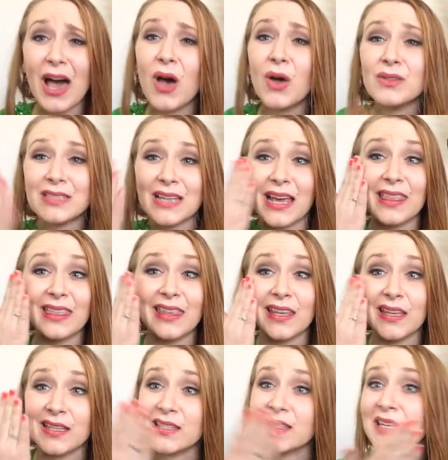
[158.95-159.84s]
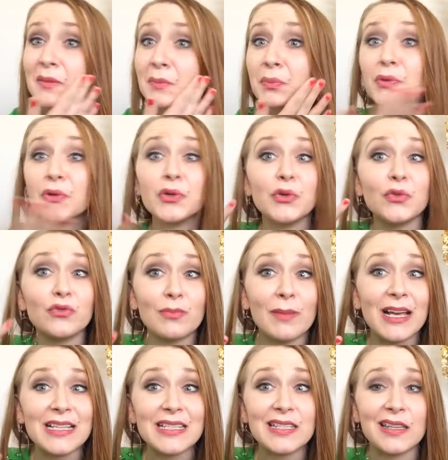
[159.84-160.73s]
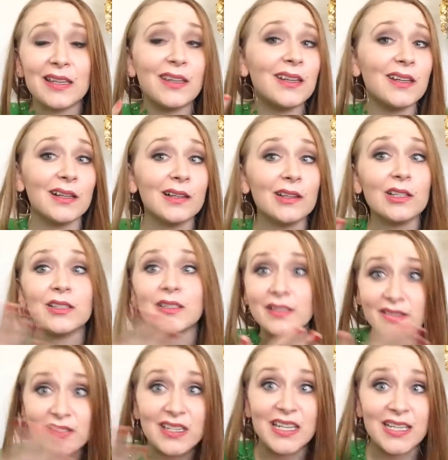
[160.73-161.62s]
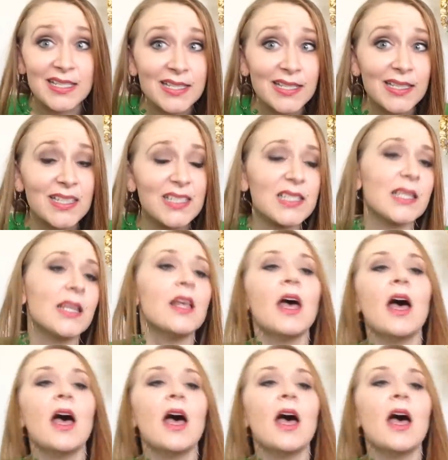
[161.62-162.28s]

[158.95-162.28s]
I think it's improved my skin. It looks decent.